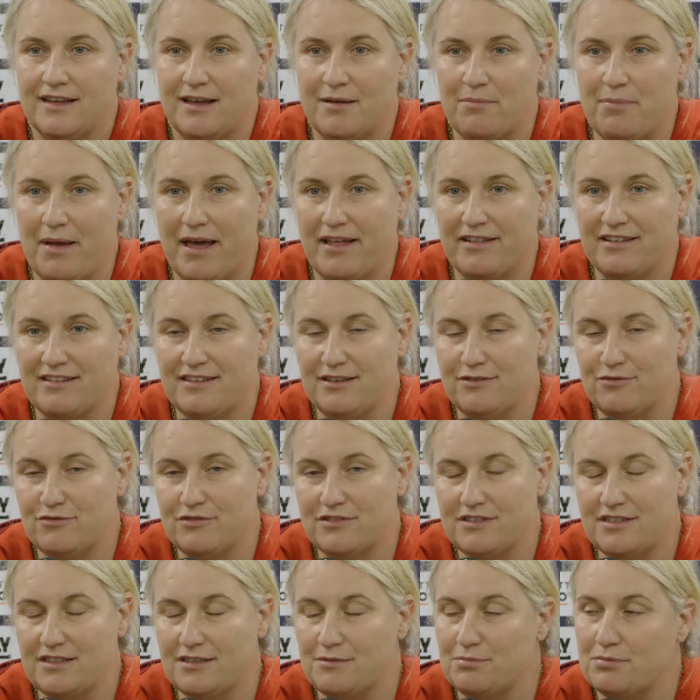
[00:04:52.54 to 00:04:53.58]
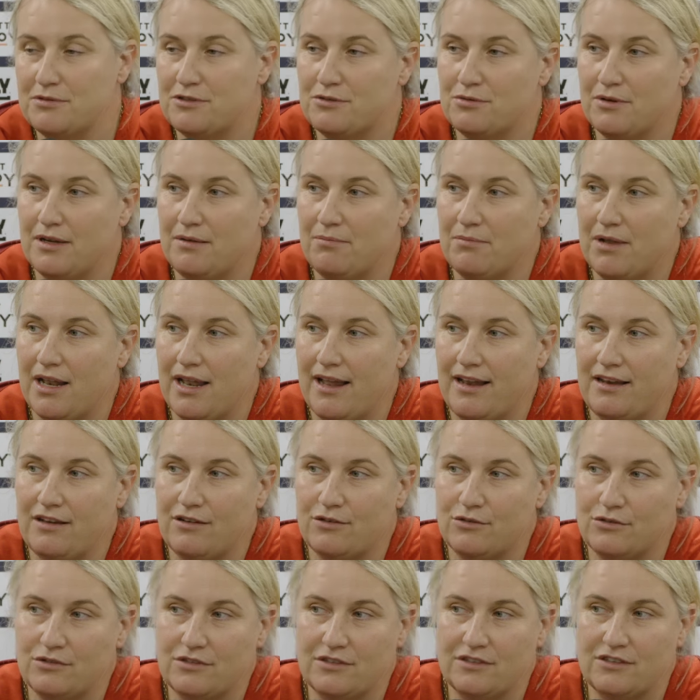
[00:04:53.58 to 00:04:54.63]
about the differences between
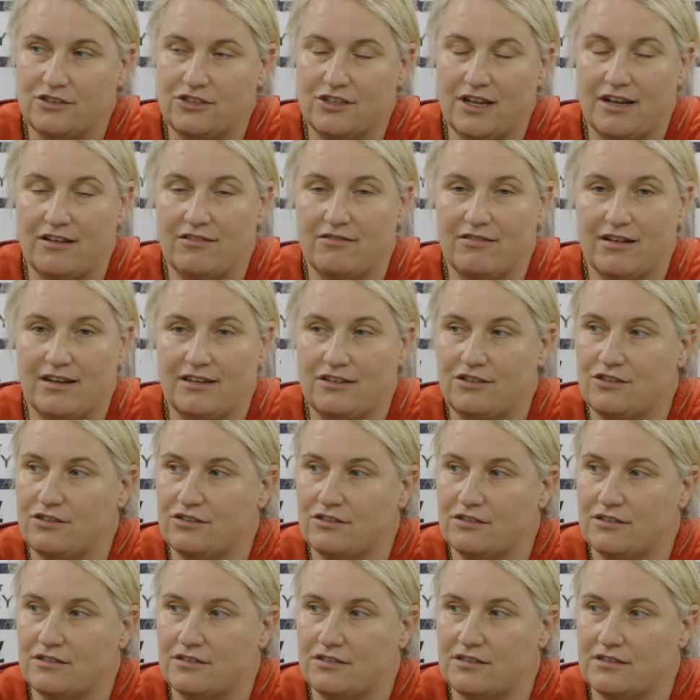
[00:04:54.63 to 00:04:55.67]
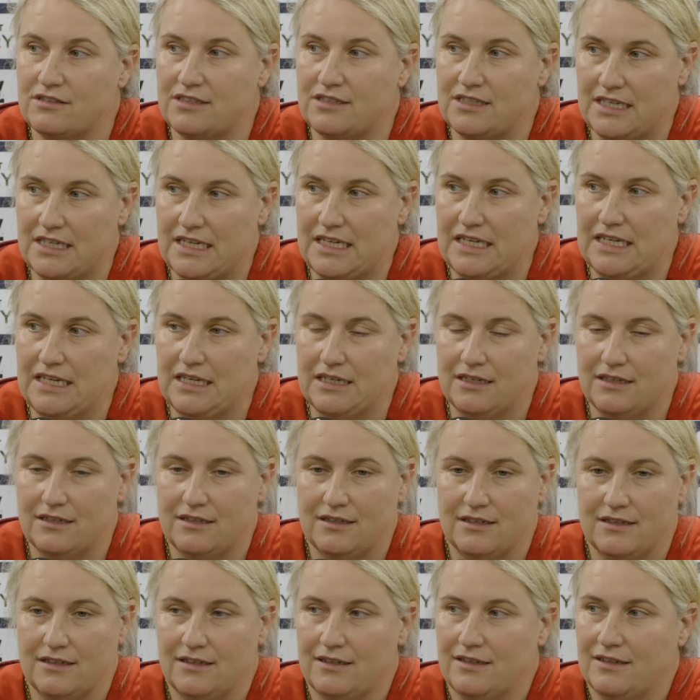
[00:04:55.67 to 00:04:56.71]
millennials and Generation Z
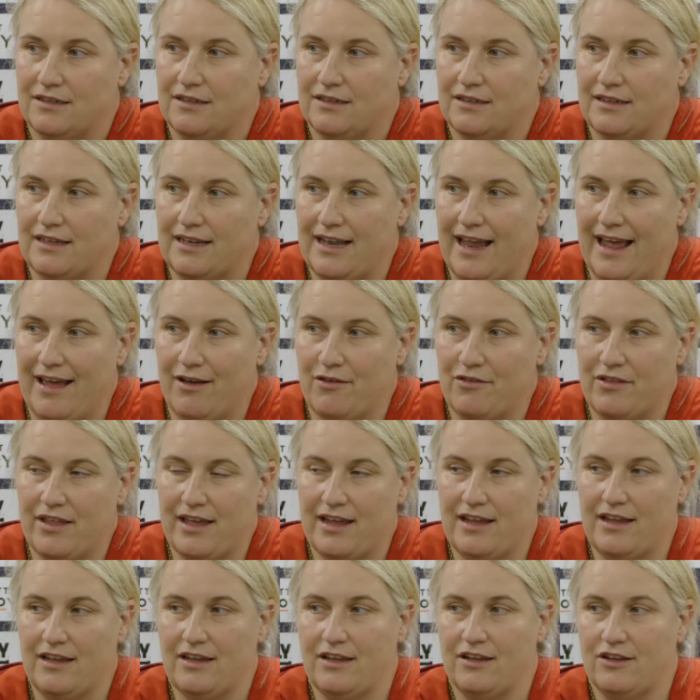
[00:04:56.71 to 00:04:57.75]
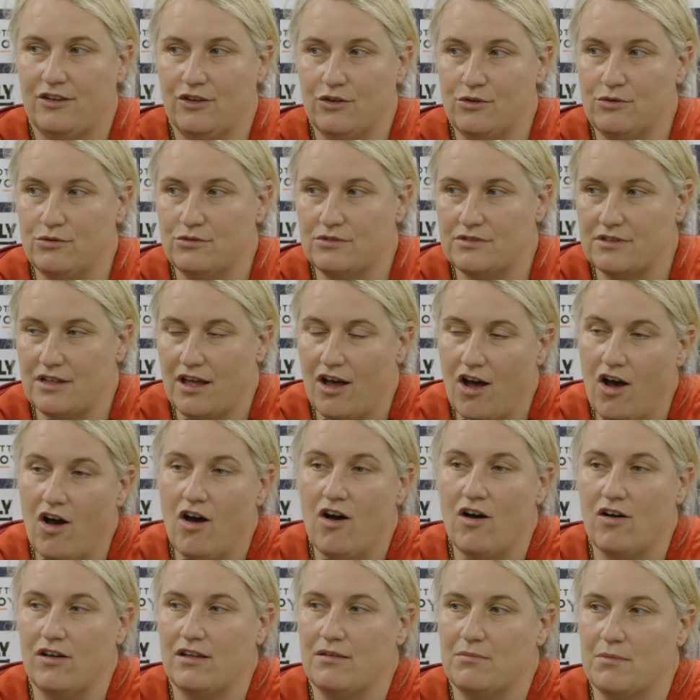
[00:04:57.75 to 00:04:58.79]
and how they use the
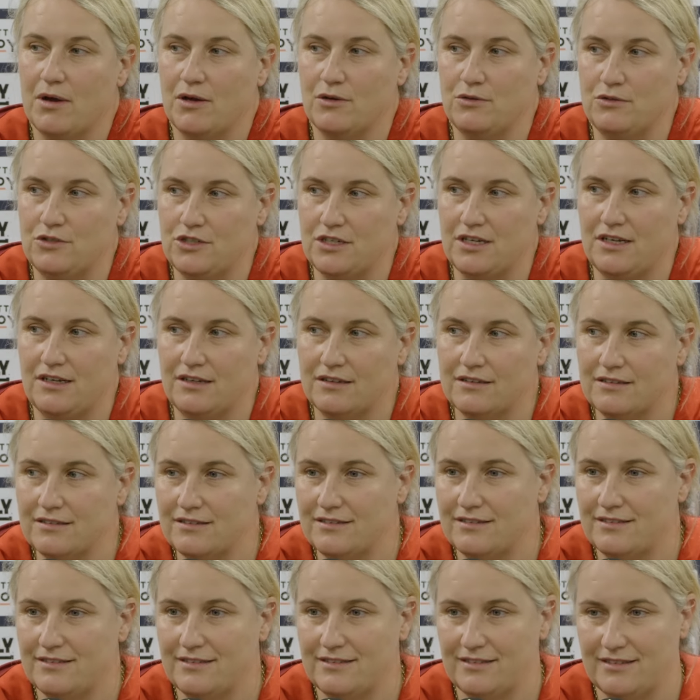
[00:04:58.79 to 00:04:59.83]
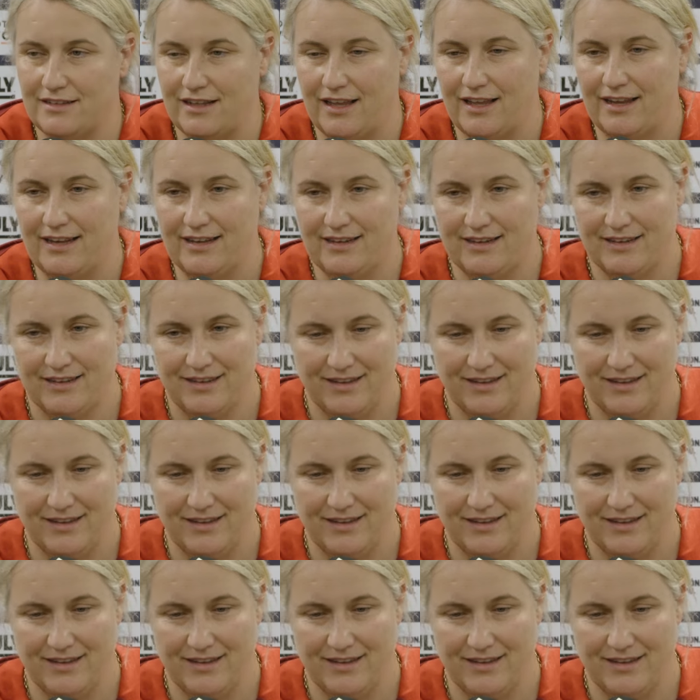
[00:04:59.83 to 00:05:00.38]
heart emoji. Like,